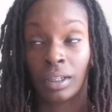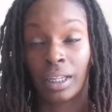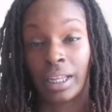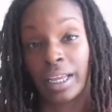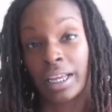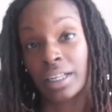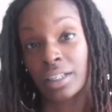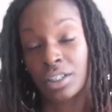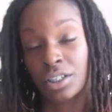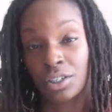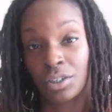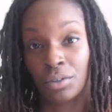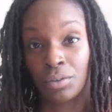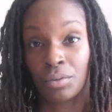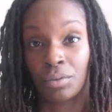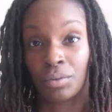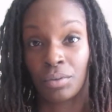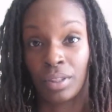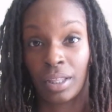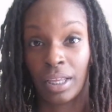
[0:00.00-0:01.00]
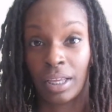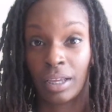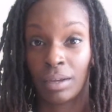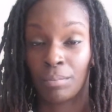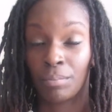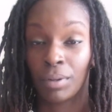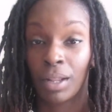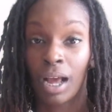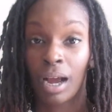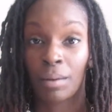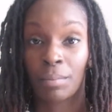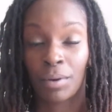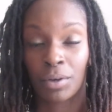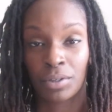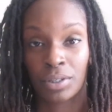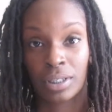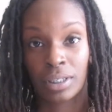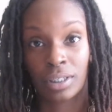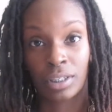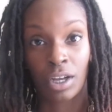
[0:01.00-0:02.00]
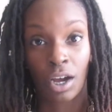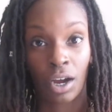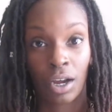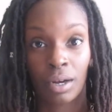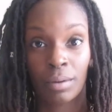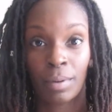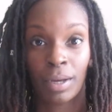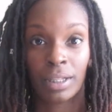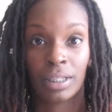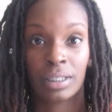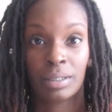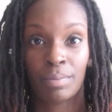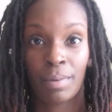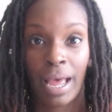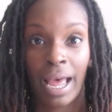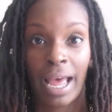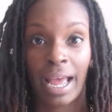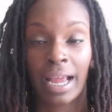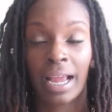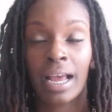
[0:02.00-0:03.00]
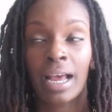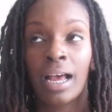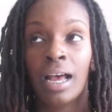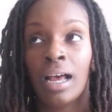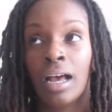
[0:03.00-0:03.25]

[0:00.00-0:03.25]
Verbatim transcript: link to the blog post that's talking about this bag,